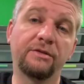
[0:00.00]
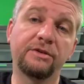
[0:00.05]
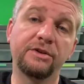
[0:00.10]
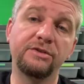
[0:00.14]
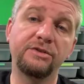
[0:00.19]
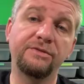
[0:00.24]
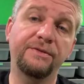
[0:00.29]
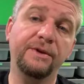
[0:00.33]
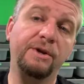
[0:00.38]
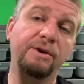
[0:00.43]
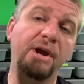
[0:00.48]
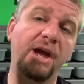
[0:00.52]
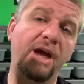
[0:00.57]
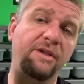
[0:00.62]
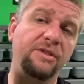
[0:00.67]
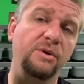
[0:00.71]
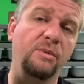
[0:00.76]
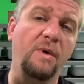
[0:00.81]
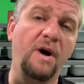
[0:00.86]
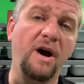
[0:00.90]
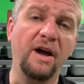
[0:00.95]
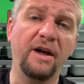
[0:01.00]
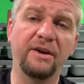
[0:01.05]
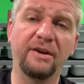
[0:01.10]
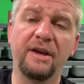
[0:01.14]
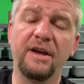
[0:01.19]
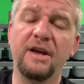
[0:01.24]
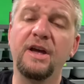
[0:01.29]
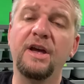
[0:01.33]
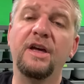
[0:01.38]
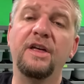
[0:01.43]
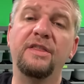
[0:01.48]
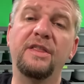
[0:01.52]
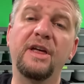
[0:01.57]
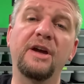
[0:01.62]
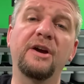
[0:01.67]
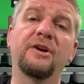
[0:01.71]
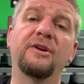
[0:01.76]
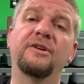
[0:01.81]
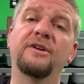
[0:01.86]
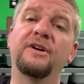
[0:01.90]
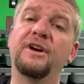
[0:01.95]
because you figure out in the wild,
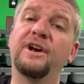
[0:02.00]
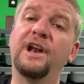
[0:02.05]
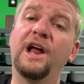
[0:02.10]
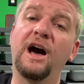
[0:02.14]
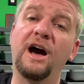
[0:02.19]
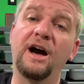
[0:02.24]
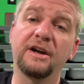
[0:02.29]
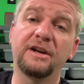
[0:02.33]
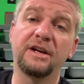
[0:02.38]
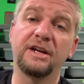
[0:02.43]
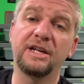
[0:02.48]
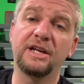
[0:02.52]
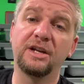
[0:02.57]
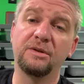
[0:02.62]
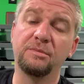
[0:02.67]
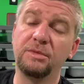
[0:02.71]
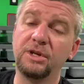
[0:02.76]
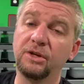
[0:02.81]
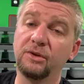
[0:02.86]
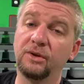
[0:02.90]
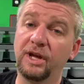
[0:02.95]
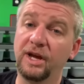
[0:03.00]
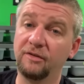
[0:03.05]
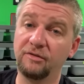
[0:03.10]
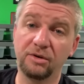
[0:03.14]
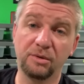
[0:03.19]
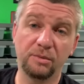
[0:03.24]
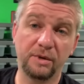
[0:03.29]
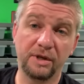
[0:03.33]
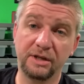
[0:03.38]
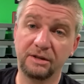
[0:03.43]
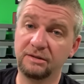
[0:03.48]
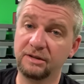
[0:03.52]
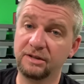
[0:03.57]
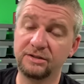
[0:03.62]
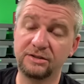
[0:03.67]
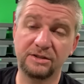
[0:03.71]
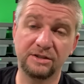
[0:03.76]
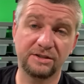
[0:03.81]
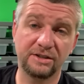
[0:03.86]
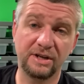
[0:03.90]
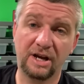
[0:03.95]
they are not going to get a meal every week.
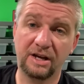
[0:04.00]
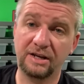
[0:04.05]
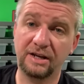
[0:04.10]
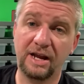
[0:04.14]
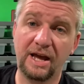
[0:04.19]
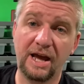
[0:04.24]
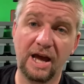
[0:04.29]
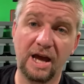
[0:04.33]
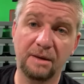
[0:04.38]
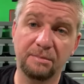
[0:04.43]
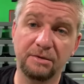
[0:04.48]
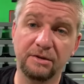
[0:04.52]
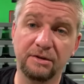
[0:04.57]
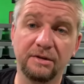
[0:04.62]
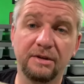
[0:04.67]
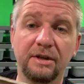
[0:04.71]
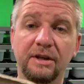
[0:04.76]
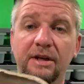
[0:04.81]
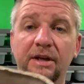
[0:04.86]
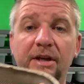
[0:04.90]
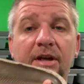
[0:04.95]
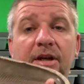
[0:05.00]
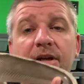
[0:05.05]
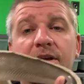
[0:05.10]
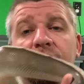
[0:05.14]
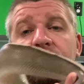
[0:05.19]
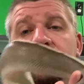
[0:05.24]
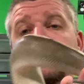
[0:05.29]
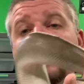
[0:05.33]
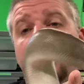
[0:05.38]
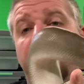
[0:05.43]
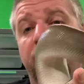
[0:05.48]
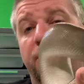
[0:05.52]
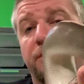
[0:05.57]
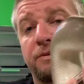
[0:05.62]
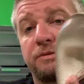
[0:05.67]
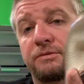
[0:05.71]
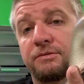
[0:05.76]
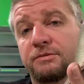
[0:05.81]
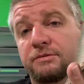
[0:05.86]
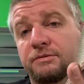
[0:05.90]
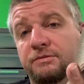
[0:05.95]
It's just not going to happen.
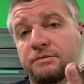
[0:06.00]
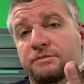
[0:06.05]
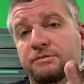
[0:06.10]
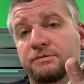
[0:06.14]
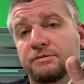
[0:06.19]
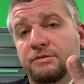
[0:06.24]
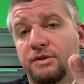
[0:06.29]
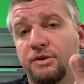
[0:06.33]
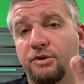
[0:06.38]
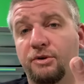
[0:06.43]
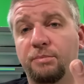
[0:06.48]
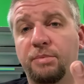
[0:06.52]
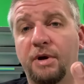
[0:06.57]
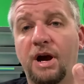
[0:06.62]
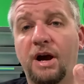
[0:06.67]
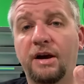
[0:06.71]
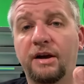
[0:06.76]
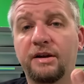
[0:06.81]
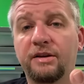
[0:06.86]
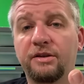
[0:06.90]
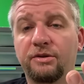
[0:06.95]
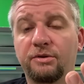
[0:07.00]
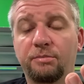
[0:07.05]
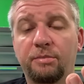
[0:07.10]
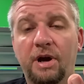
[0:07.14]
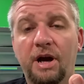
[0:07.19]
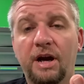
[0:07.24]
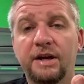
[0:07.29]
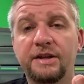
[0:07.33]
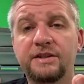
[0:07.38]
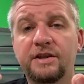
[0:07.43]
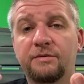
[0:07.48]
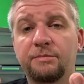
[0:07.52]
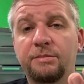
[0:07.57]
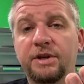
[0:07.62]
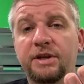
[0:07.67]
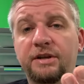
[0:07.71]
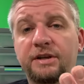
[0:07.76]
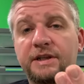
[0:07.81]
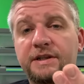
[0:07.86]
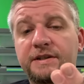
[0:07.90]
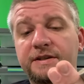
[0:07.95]
So their bodies have
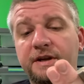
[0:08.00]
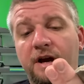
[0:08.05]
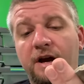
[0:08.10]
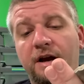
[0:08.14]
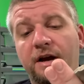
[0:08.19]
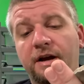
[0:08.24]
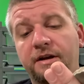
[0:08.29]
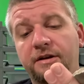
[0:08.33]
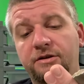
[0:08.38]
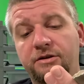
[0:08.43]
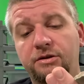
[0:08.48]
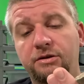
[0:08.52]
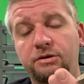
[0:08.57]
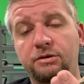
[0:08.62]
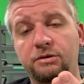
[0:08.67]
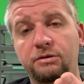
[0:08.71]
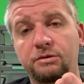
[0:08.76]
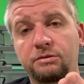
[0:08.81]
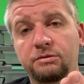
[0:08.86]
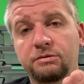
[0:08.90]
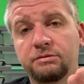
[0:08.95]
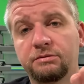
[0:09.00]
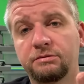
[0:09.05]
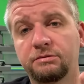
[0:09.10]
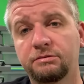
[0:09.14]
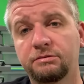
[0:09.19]
been designed to,